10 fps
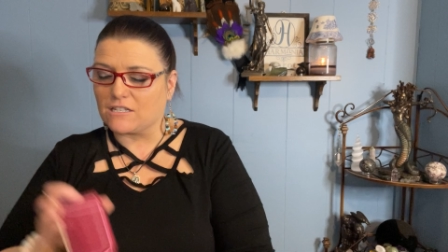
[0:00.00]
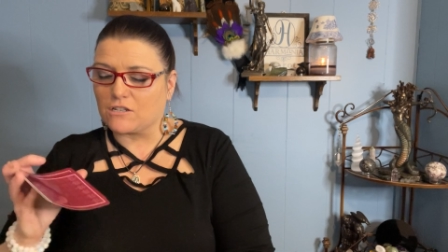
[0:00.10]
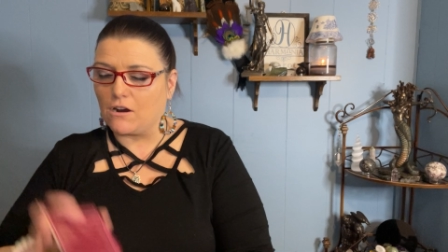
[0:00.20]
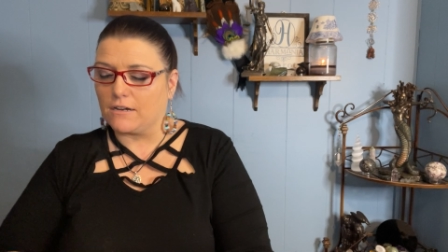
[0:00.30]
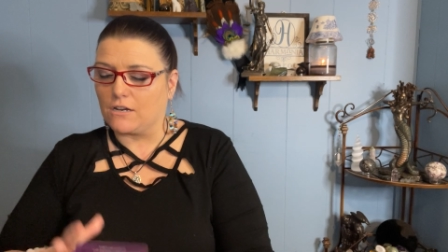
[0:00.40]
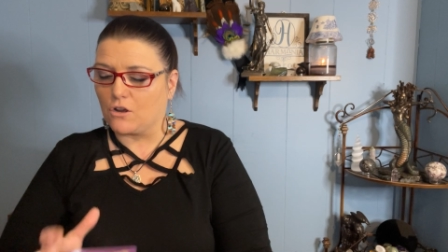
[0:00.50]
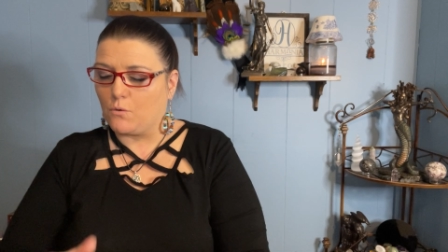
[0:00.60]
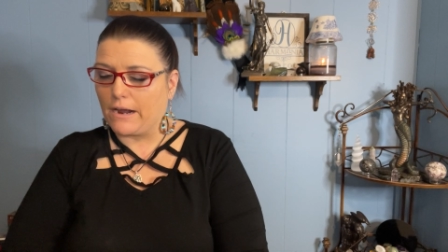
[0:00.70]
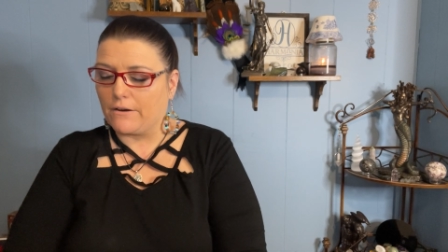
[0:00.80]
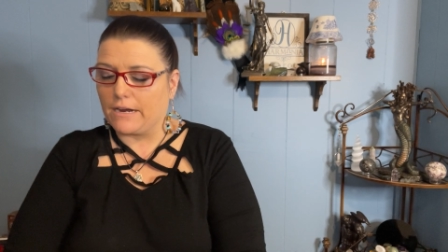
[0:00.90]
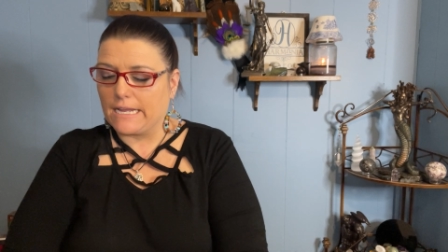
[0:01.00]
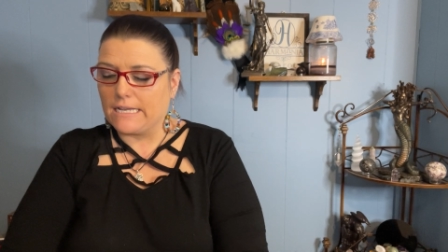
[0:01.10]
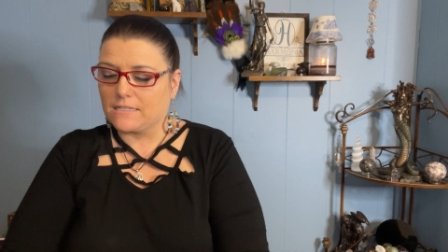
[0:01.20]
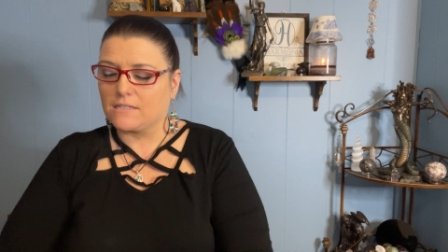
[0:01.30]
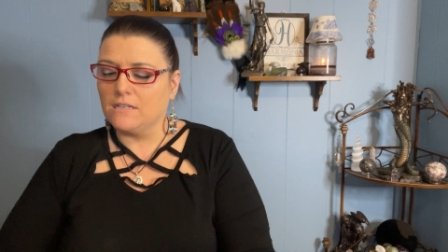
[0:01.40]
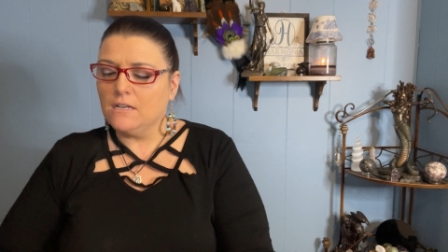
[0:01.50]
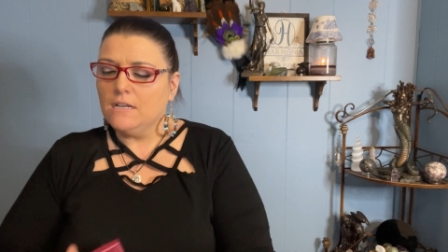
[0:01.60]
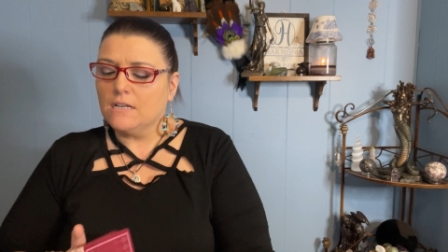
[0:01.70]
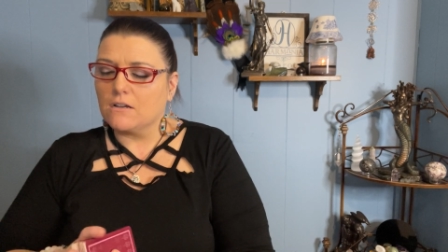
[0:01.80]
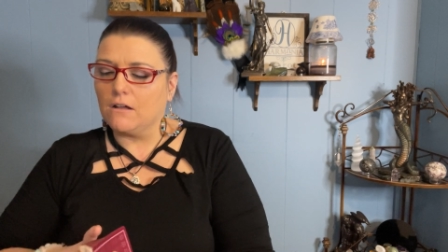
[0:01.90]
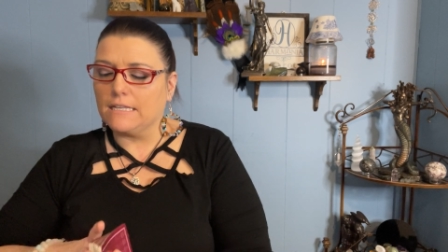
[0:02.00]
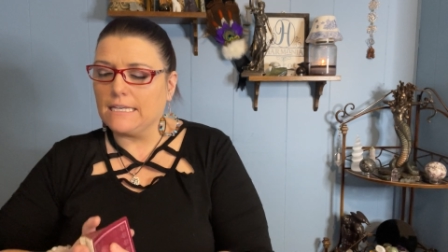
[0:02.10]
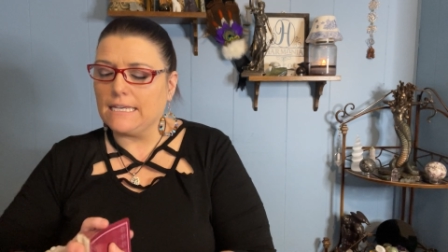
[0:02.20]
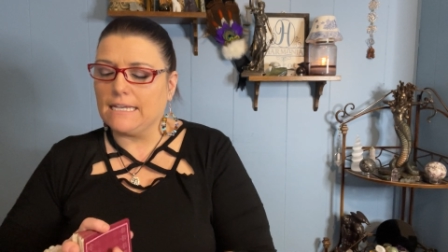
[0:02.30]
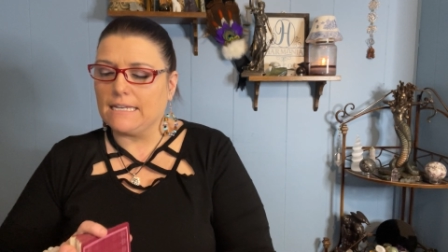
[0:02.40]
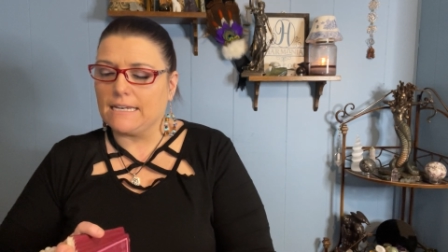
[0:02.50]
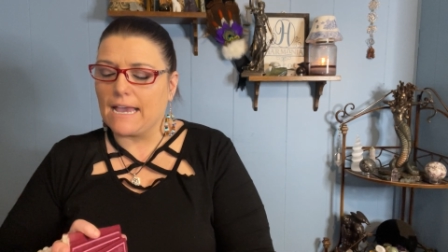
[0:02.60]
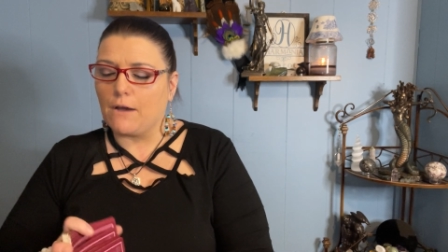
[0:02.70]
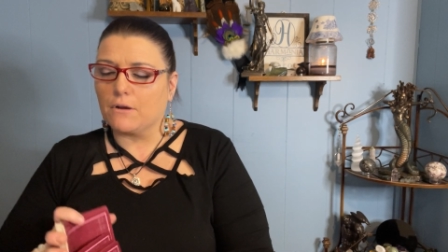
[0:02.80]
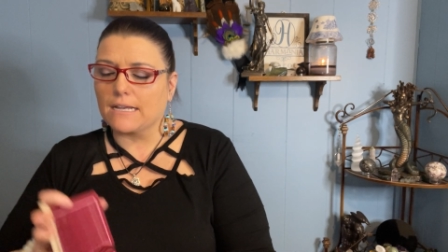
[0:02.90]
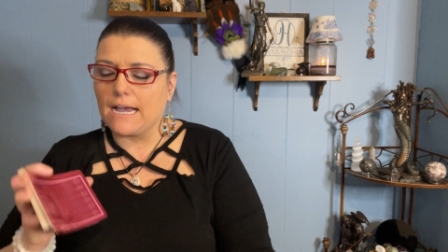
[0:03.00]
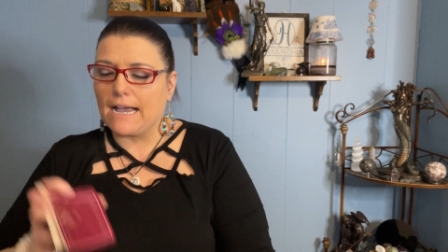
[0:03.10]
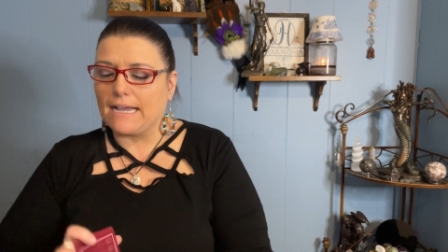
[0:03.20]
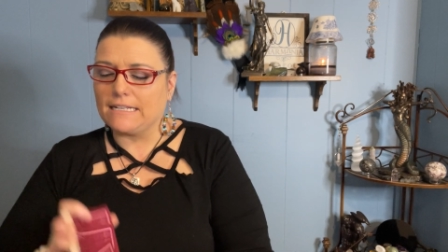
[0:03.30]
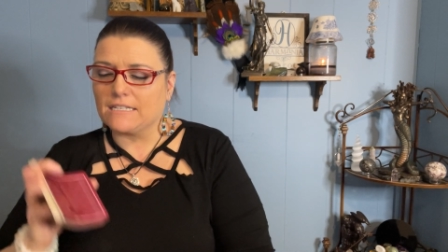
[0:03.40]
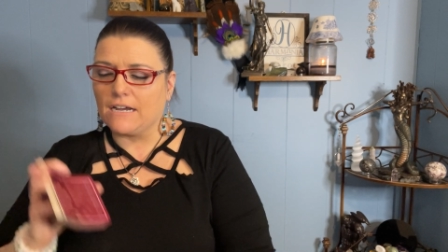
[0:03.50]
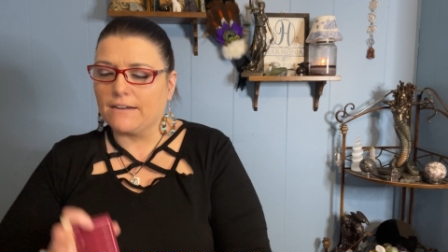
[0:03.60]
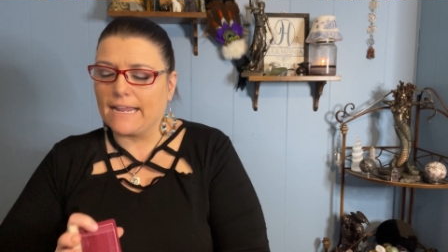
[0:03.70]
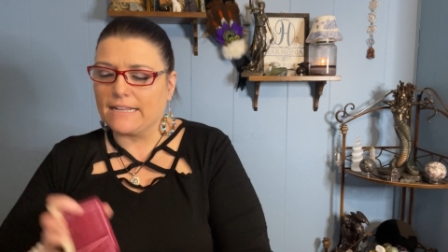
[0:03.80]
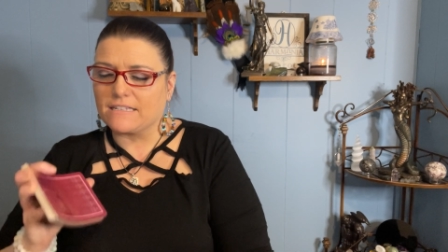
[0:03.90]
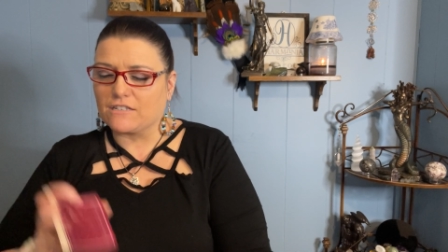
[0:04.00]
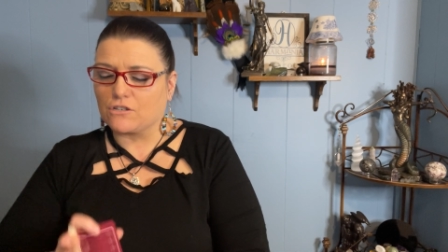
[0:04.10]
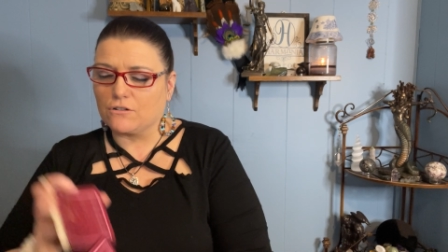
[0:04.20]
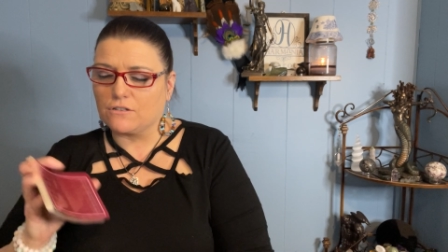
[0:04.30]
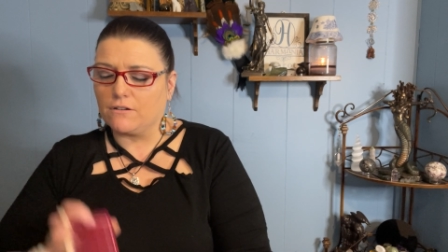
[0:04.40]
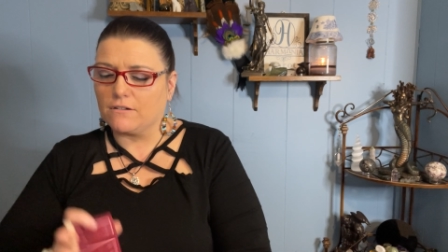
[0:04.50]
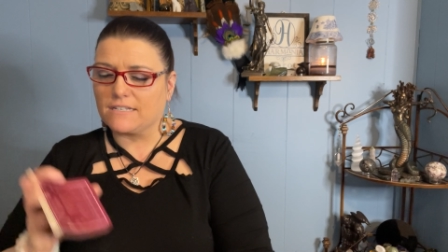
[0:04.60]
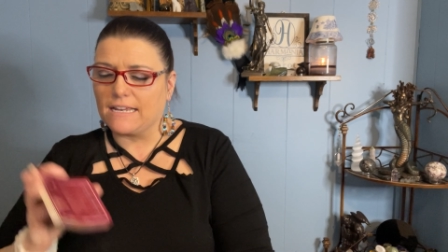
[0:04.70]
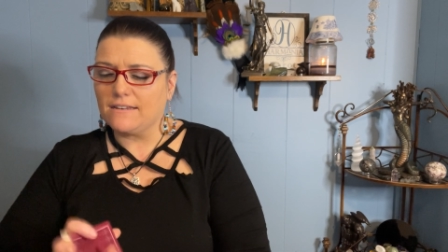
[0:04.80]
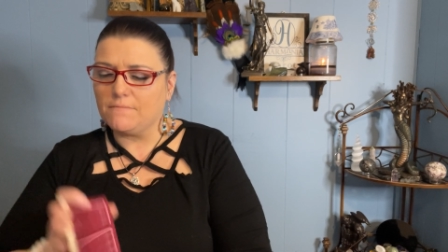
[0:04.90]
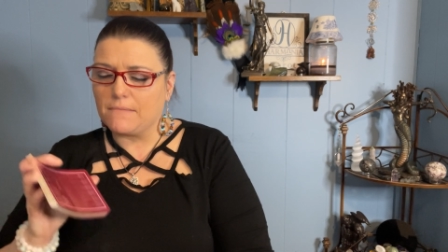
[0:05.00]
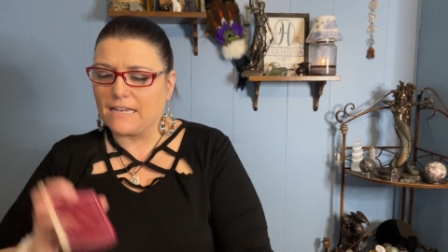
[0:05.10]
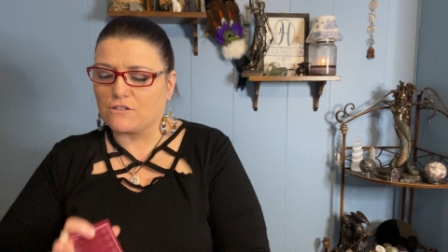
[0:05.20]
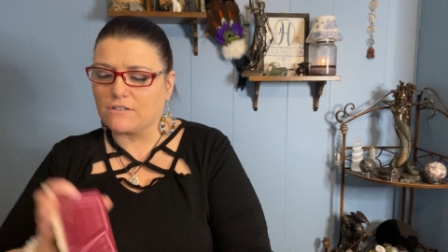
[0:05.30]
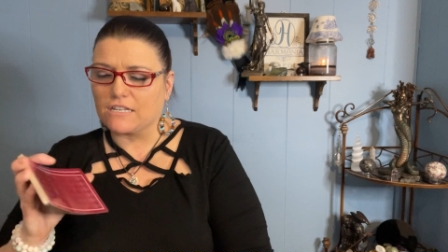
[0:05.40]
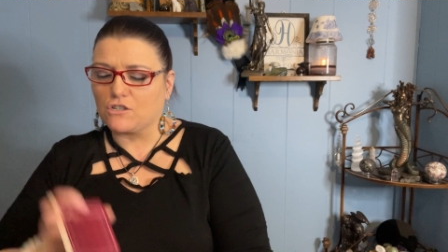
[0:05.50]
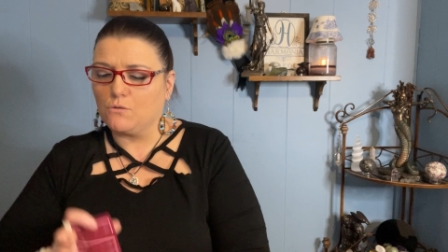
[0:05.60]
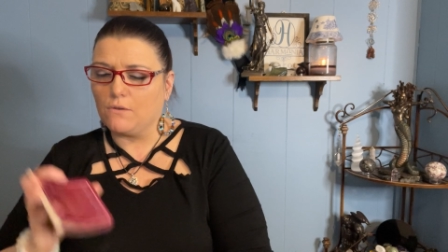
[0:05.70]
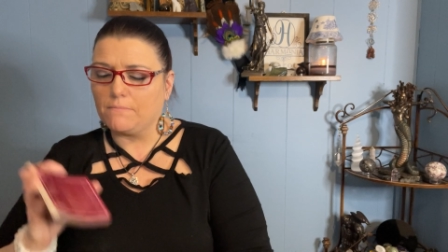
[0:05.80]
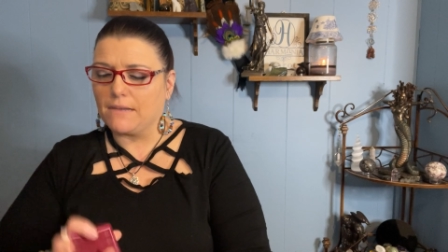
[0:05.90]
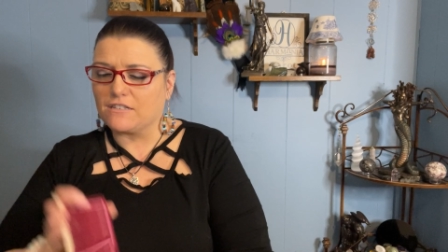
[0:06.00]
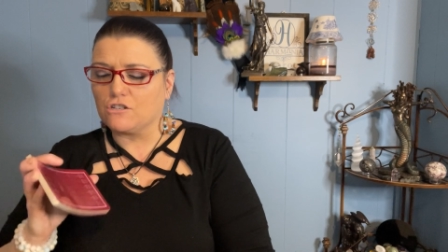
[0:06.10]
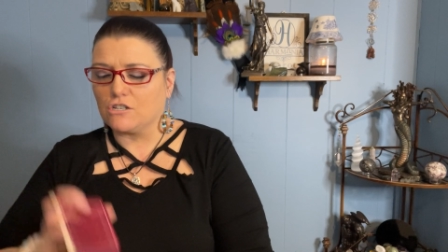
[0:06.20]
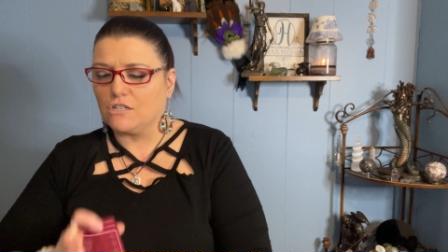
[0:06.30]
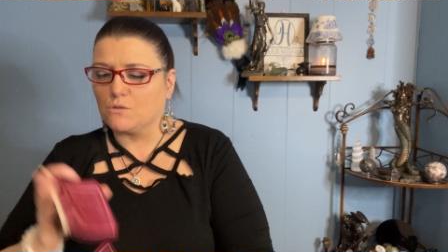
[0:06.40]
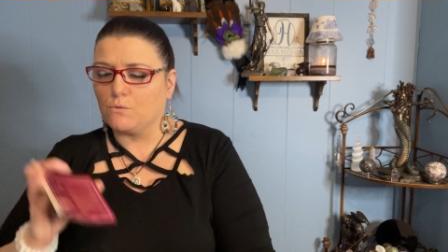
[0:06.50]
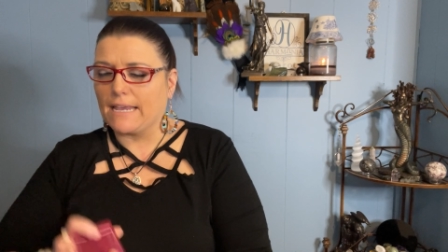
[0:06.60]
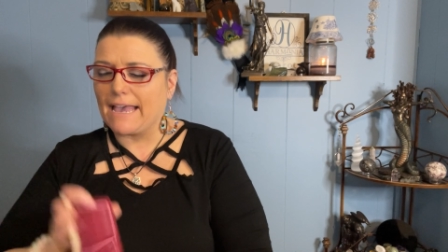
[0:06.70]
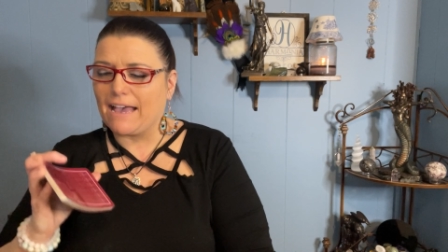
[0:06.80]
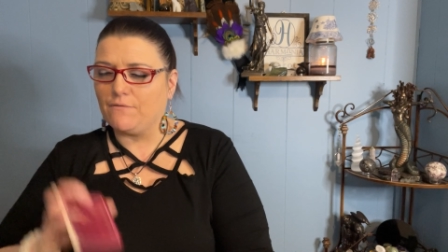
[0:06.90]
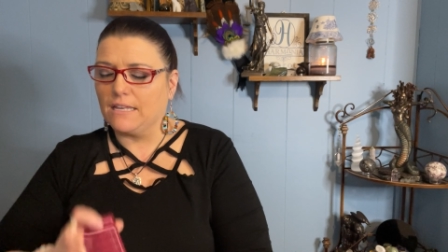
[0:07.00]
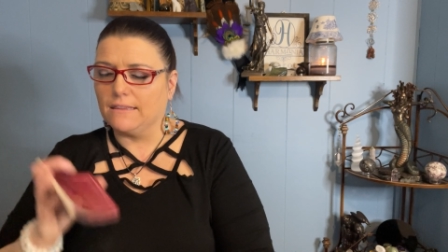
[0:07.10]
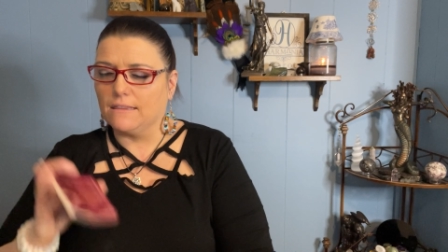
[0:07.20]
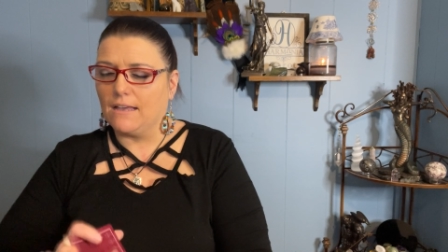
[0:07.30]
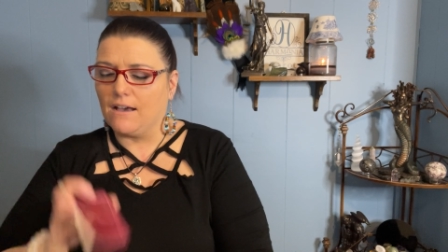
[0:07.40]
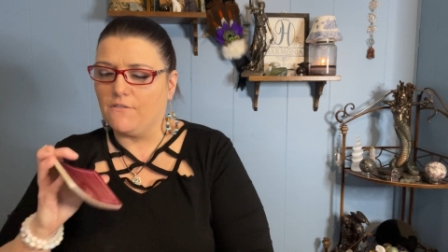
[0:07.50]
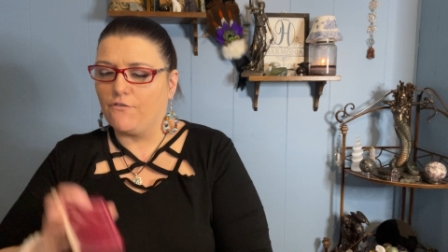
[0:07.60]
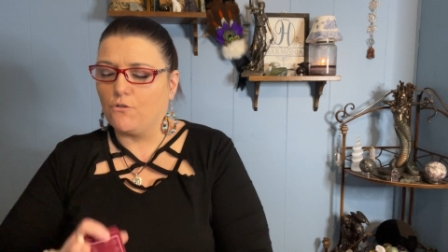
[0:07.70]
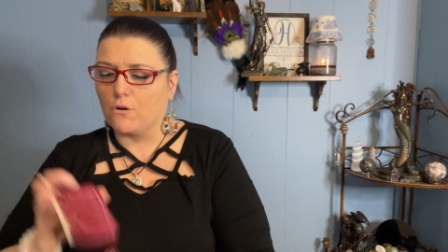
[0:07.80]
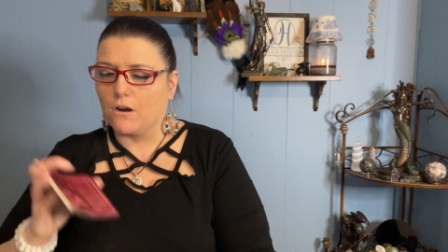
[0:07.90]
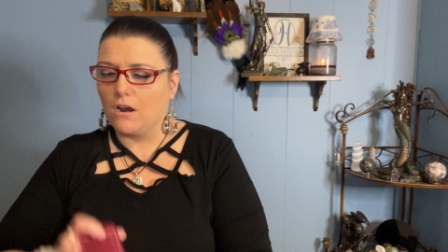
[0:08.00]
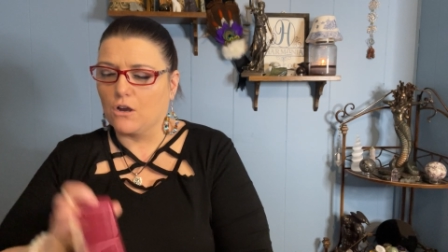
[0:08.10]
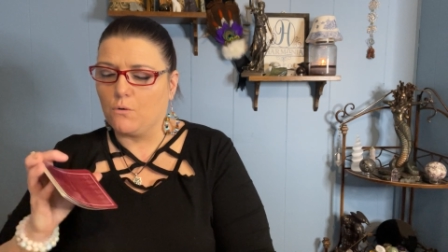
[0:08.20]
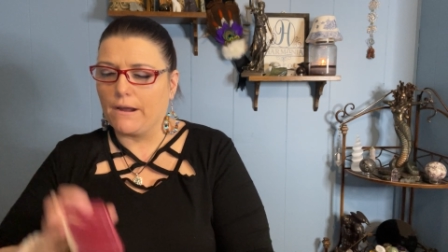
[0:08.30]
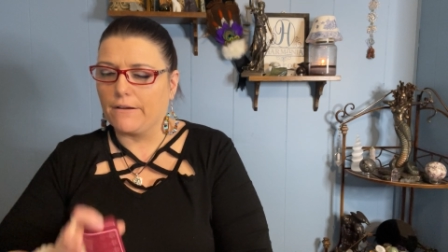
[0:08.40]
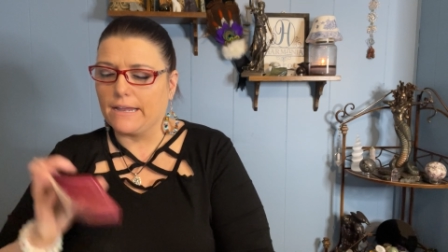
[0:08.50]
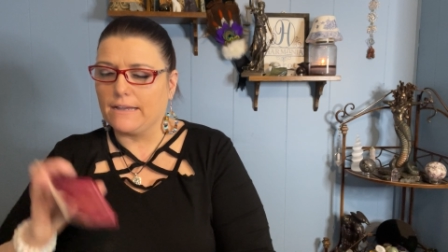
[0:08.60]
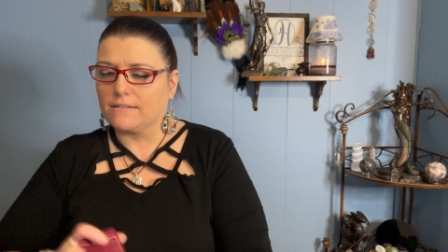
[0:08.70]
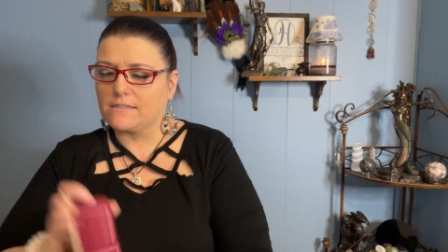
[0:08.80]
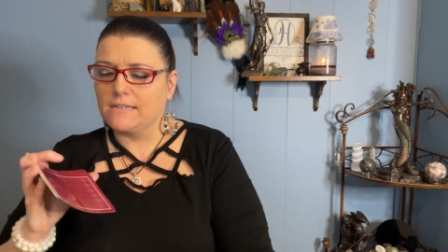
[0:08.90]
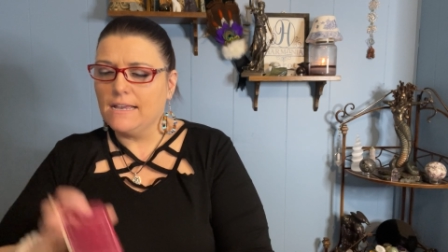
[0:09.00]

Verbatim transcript: started, Aquarius. Calling in our guides, our ancestors, and our ascendant masters as to what messages we have in love for Aquarius.